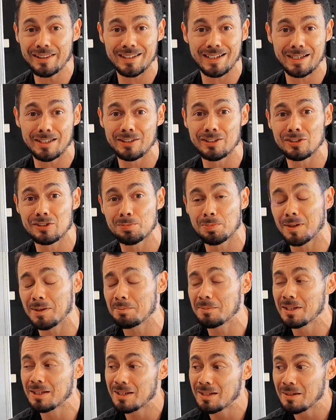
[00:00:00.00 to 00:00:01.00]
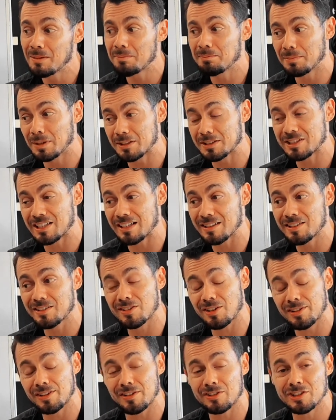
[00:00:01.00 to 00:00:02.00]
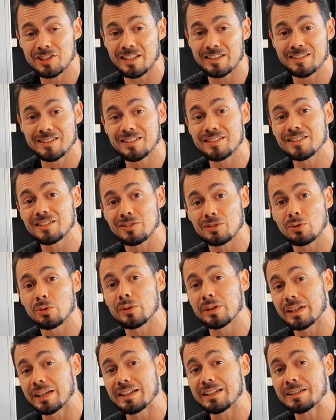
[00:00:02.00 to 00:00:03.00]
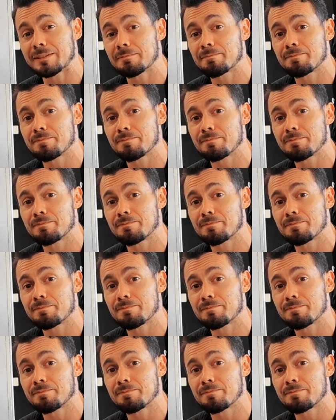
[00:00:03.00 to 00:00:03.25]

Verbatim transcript: They got a huge pump, but chances are their chest isn't growing any.